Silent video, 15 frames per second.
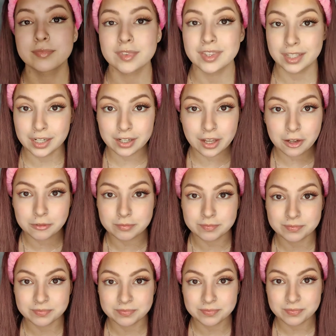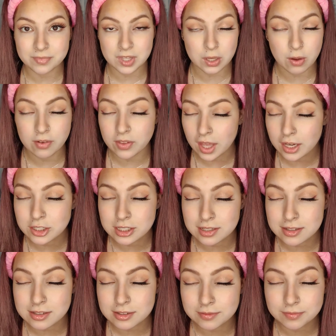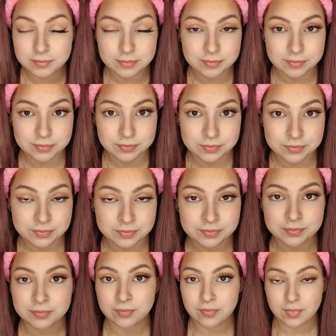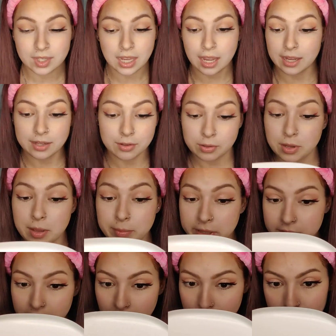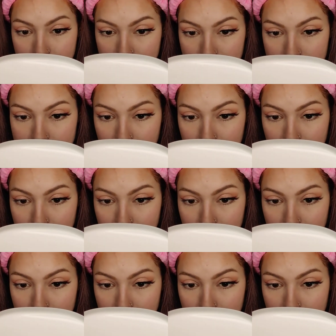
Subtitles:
And there you go. You have lashes. I am in love with this